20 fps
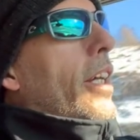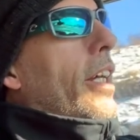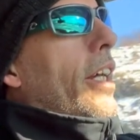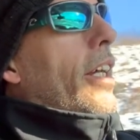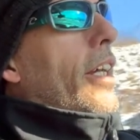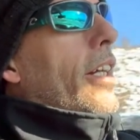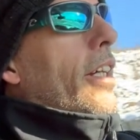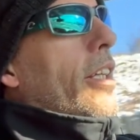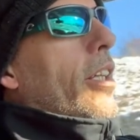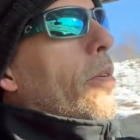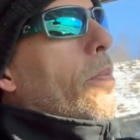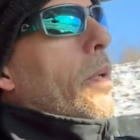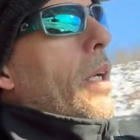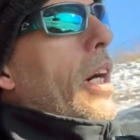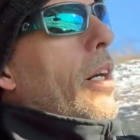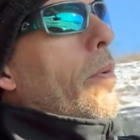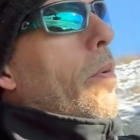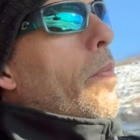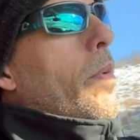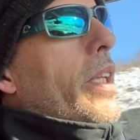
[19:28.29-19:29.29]
and they're
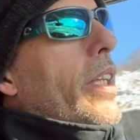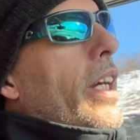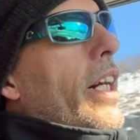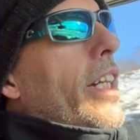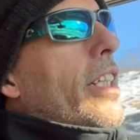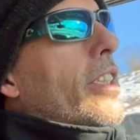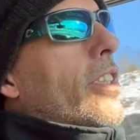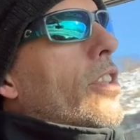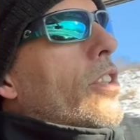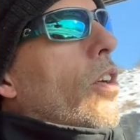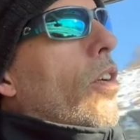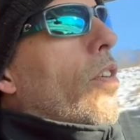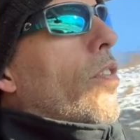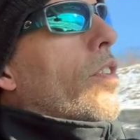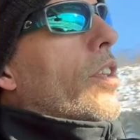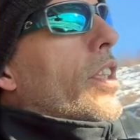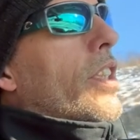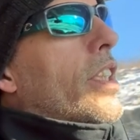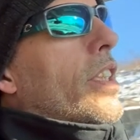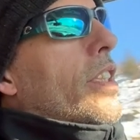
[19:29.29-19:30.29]
probably iced
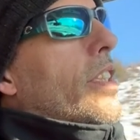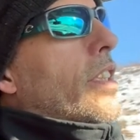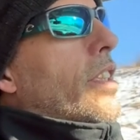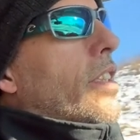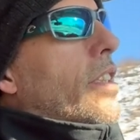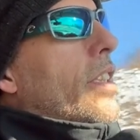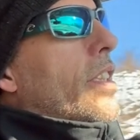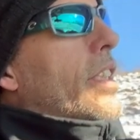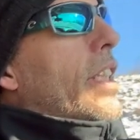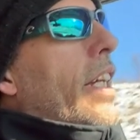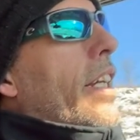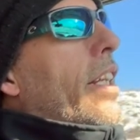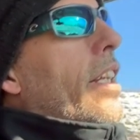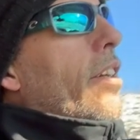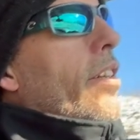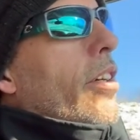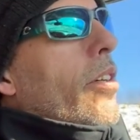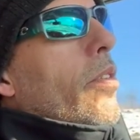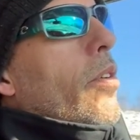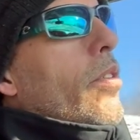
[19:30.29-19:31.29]
over because the
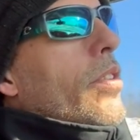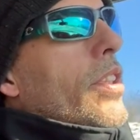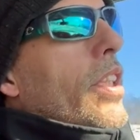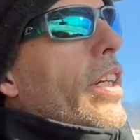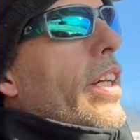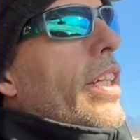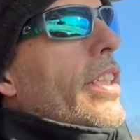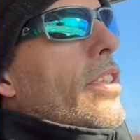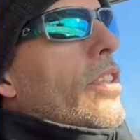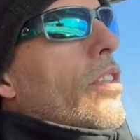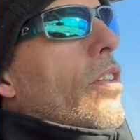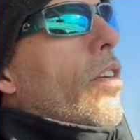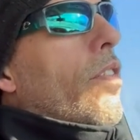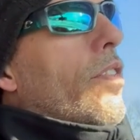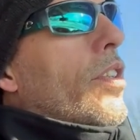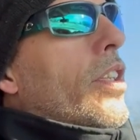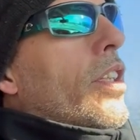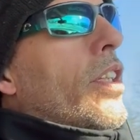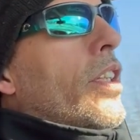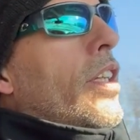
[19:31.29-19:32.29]
secondary roads are iced
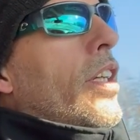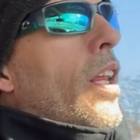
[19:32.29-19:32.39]
over,